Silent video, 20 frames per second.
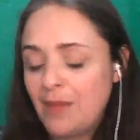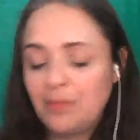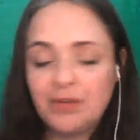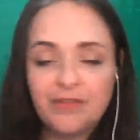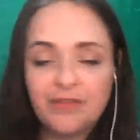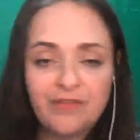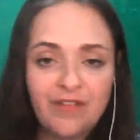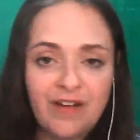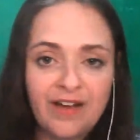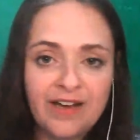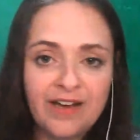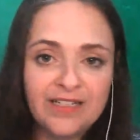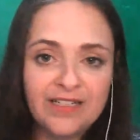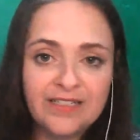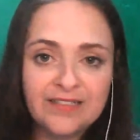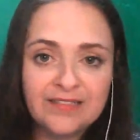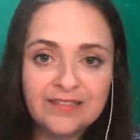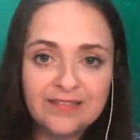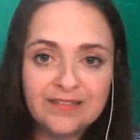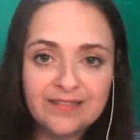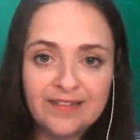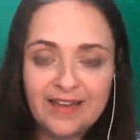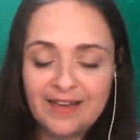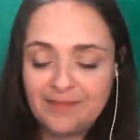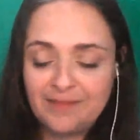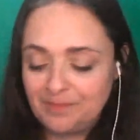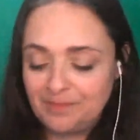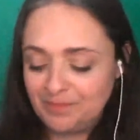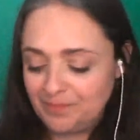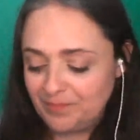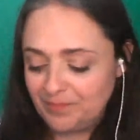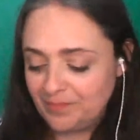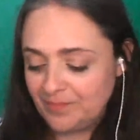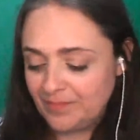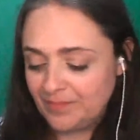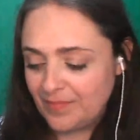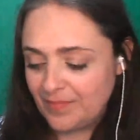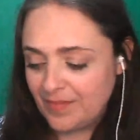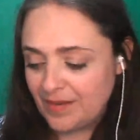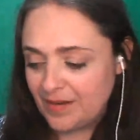amplify
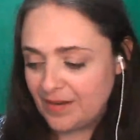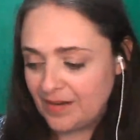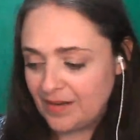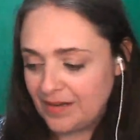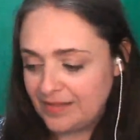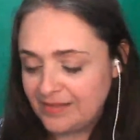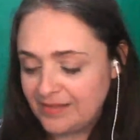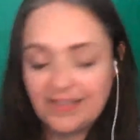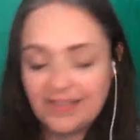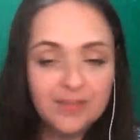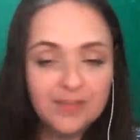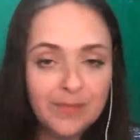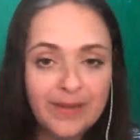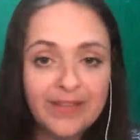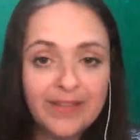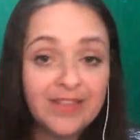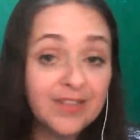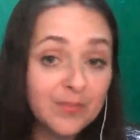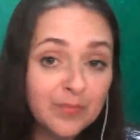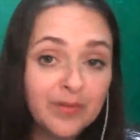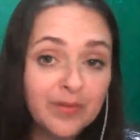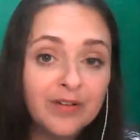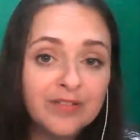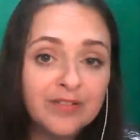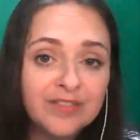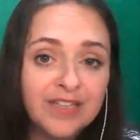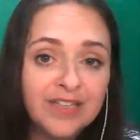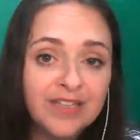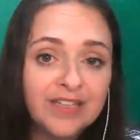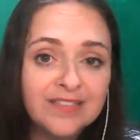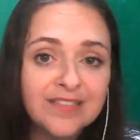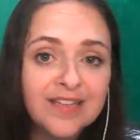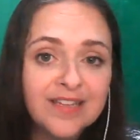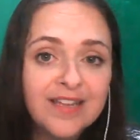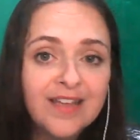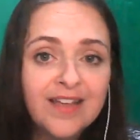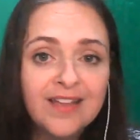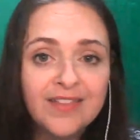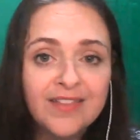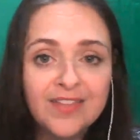and exacerbate this
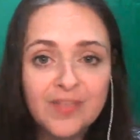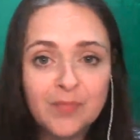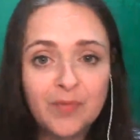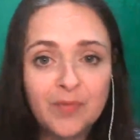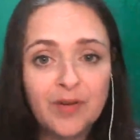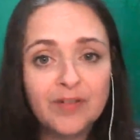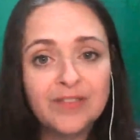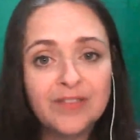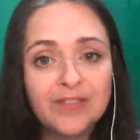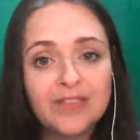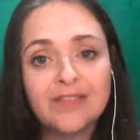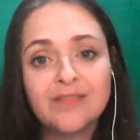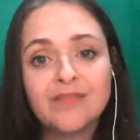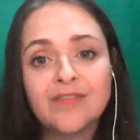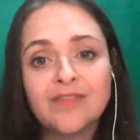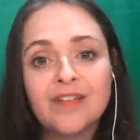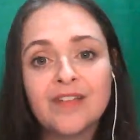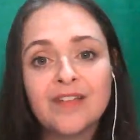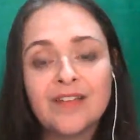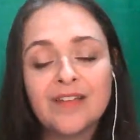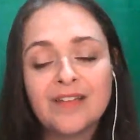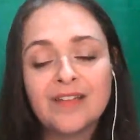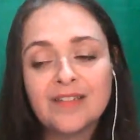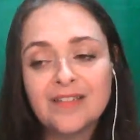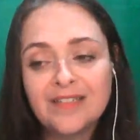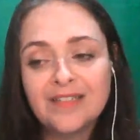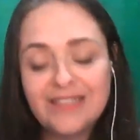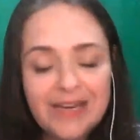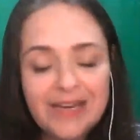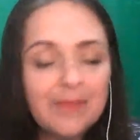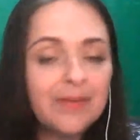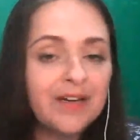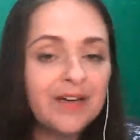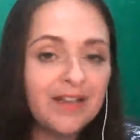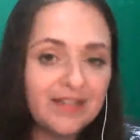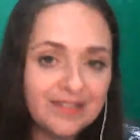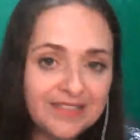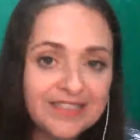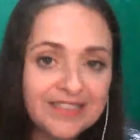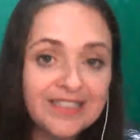process of
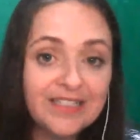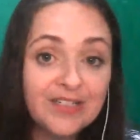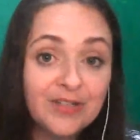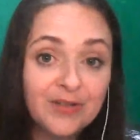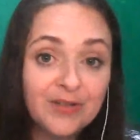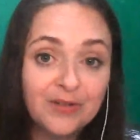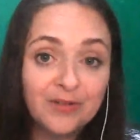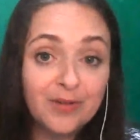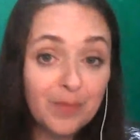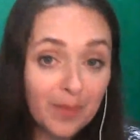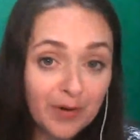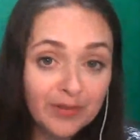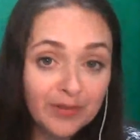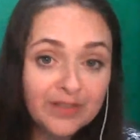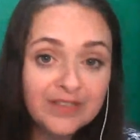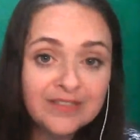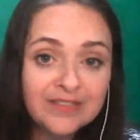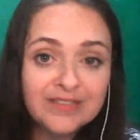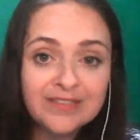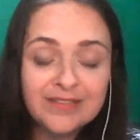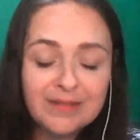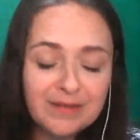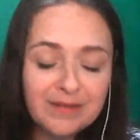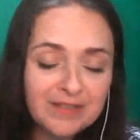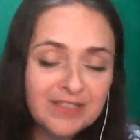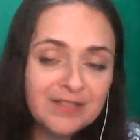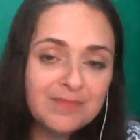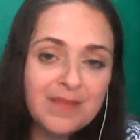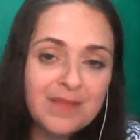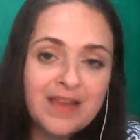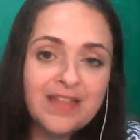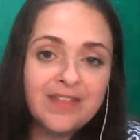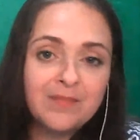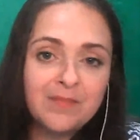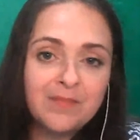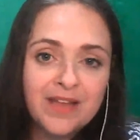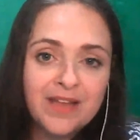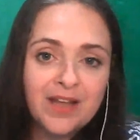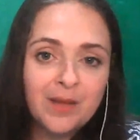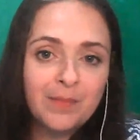demonizing your opponents to
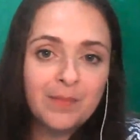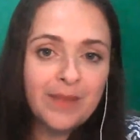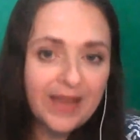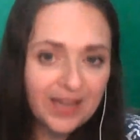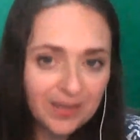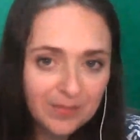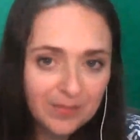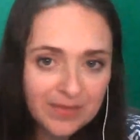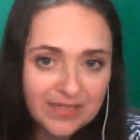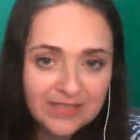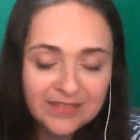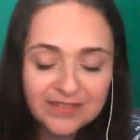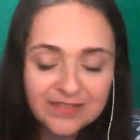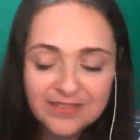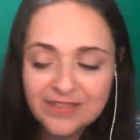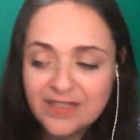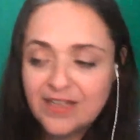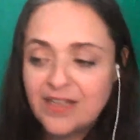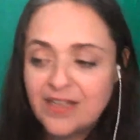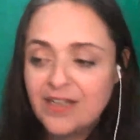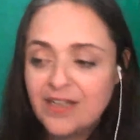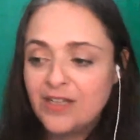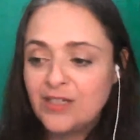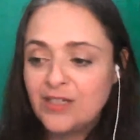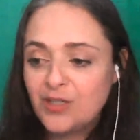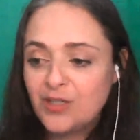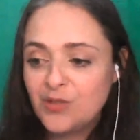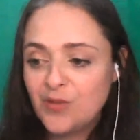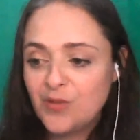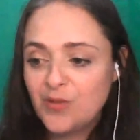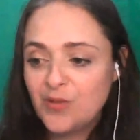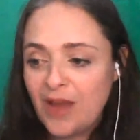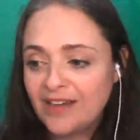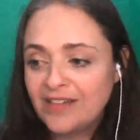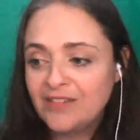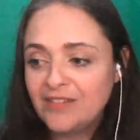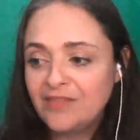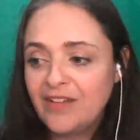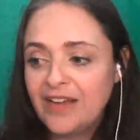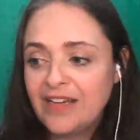make them become enemies, to
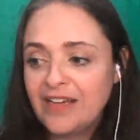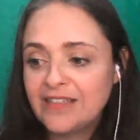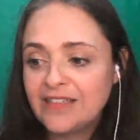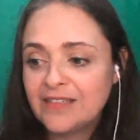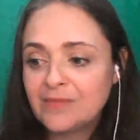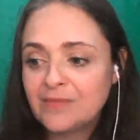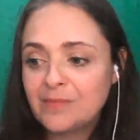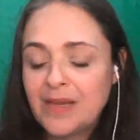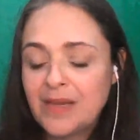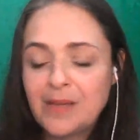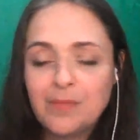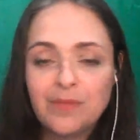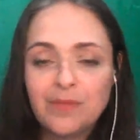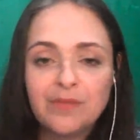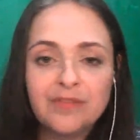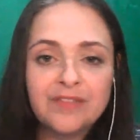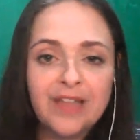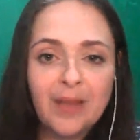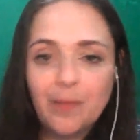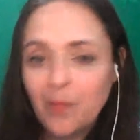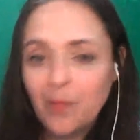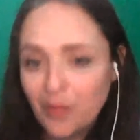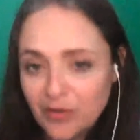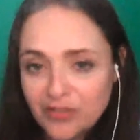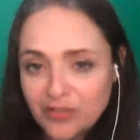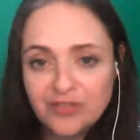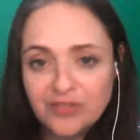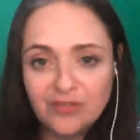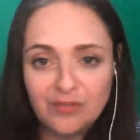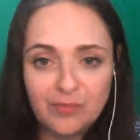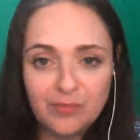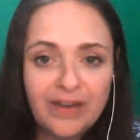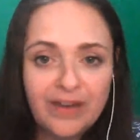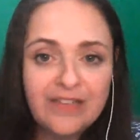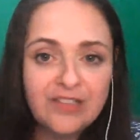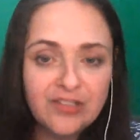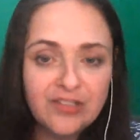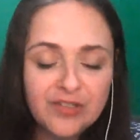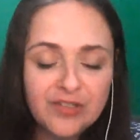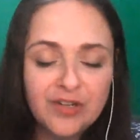activate people's emotional
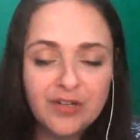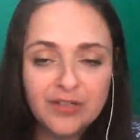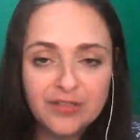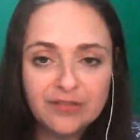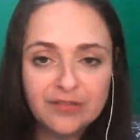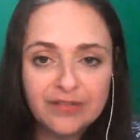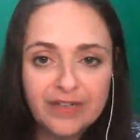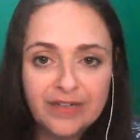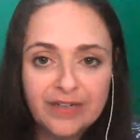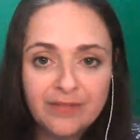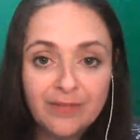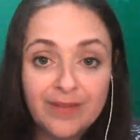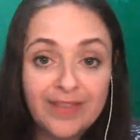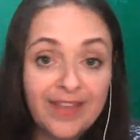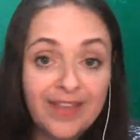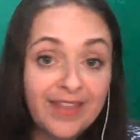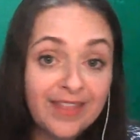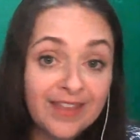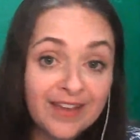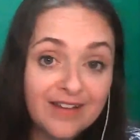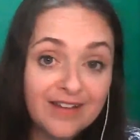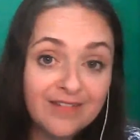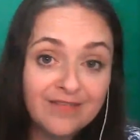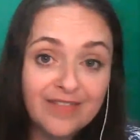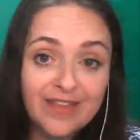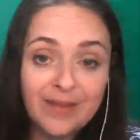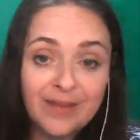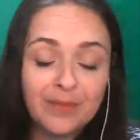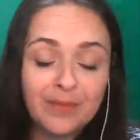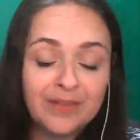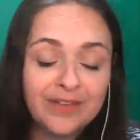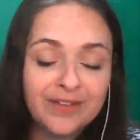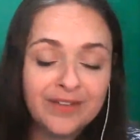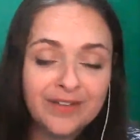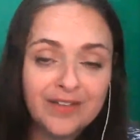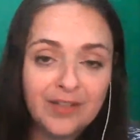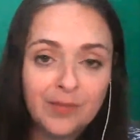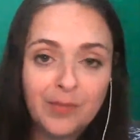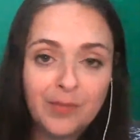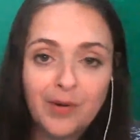brain circuitry when they think of their
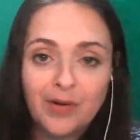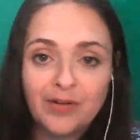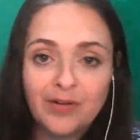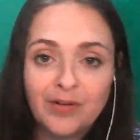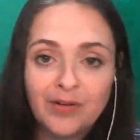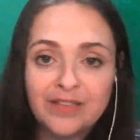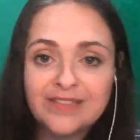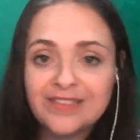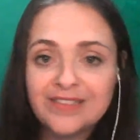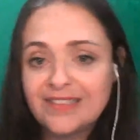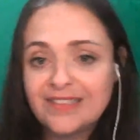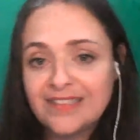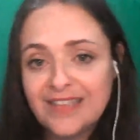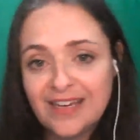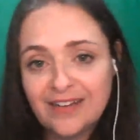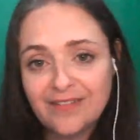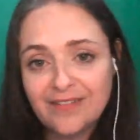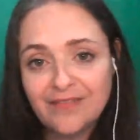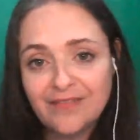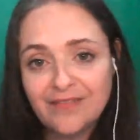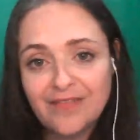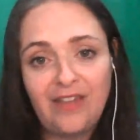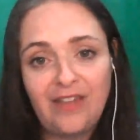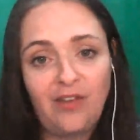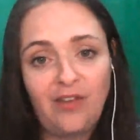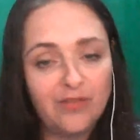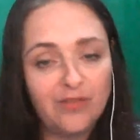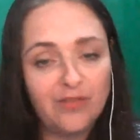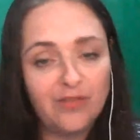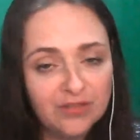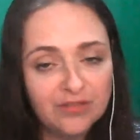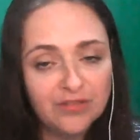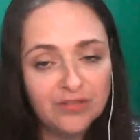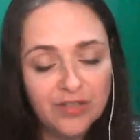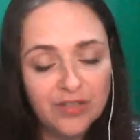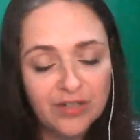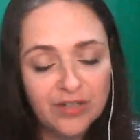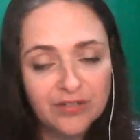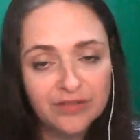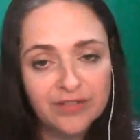political opponents instead of their logical
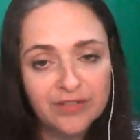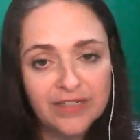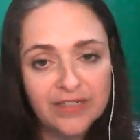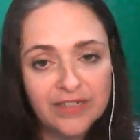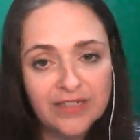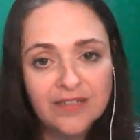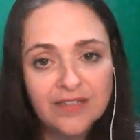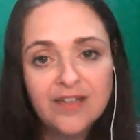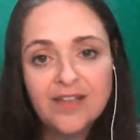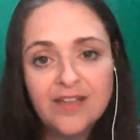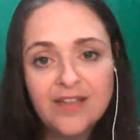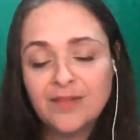circuitry.